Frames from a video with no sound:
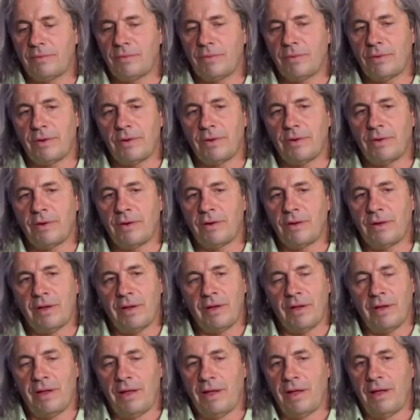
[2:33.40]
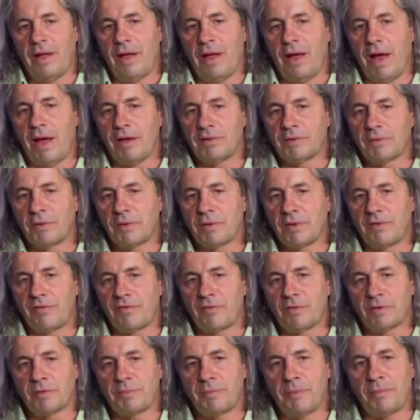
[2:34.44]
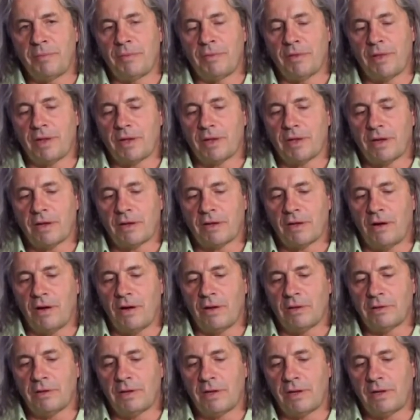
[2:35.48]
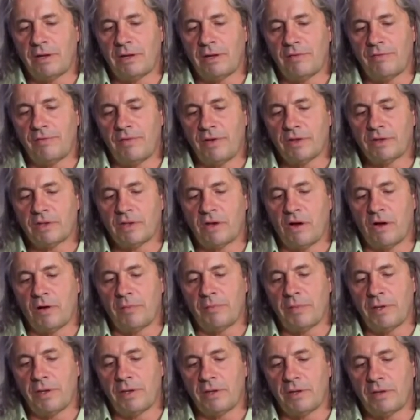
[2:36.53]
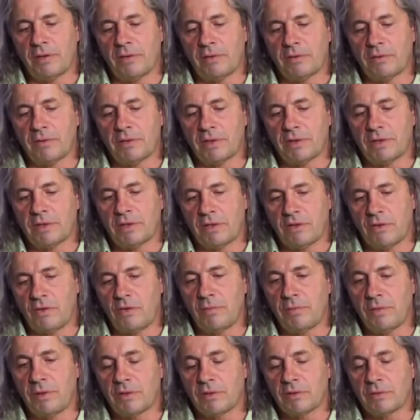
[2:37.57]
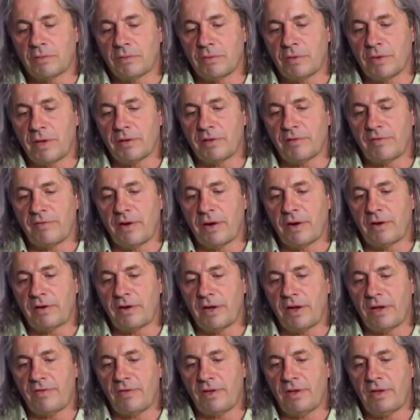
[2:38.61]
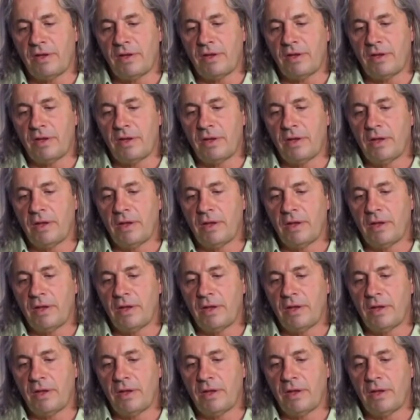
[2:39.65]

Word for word: to Warrior. I was one of the first people that got called on it. Vince called me and he goes because he told me he goes we have to fire Davey.